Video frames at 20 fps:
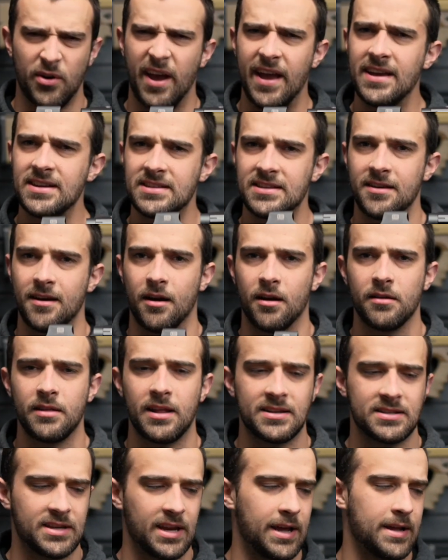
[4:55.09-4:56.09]
ACR,
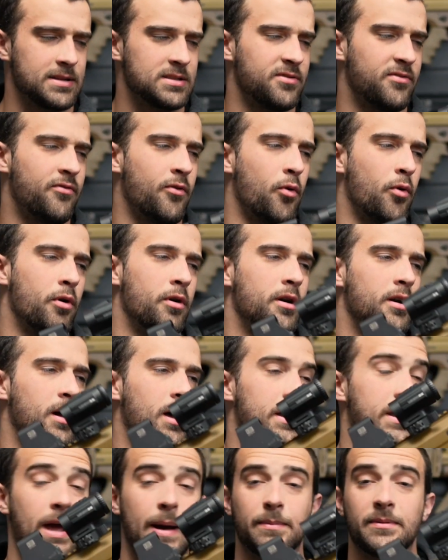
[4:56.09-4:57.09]
that stands for
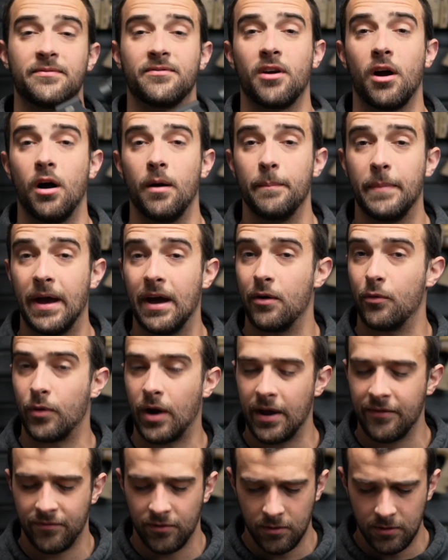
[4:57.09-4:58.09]
Adaptive Combat
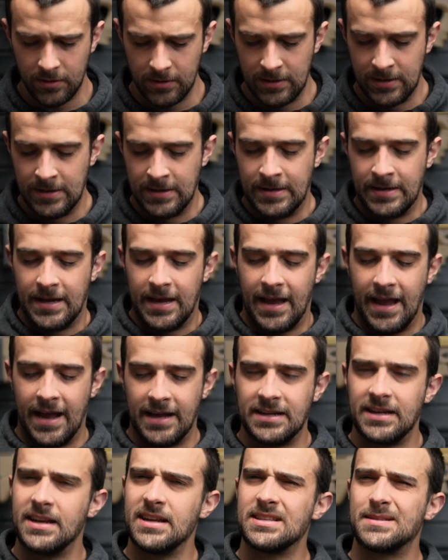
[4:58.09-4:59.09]
Rifle.
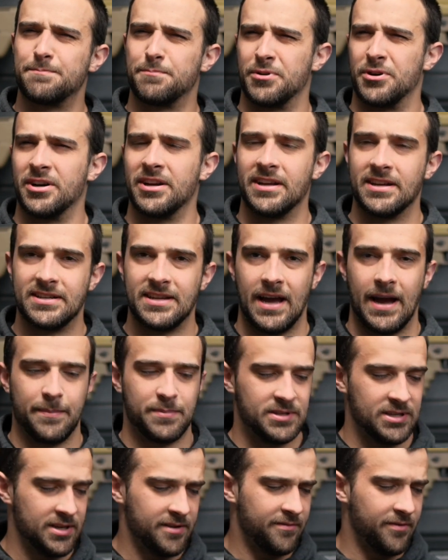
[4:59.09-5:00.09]
And it is pretty
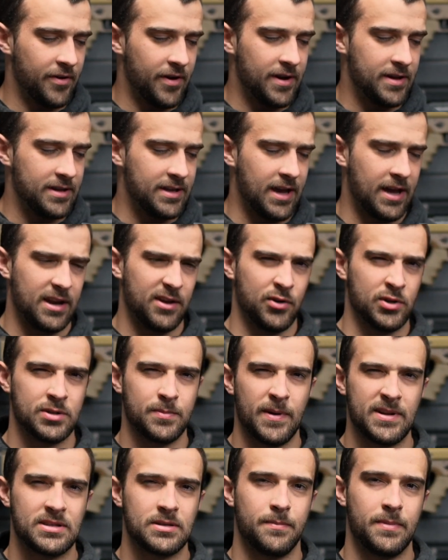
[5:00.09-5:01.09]
adaptive, yet it was
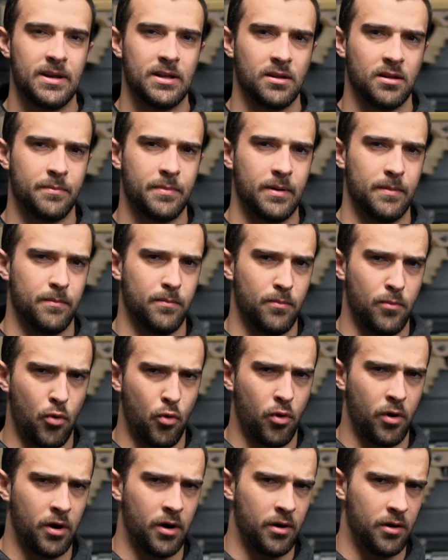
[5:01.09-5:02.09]
meant to be a little bit
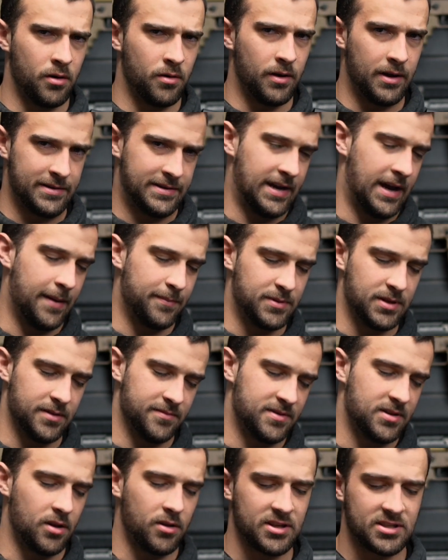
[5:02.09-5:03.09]
more
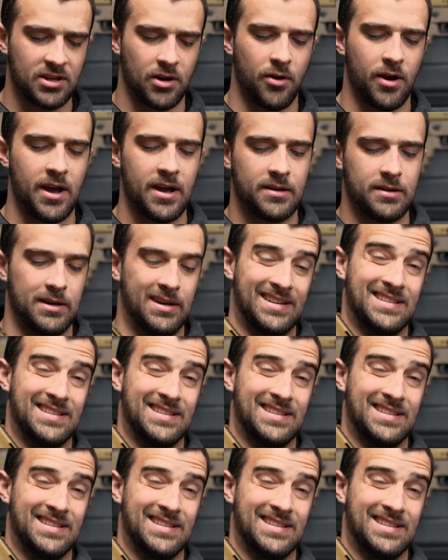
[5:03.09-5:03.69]
adaptive. So let's go ahead and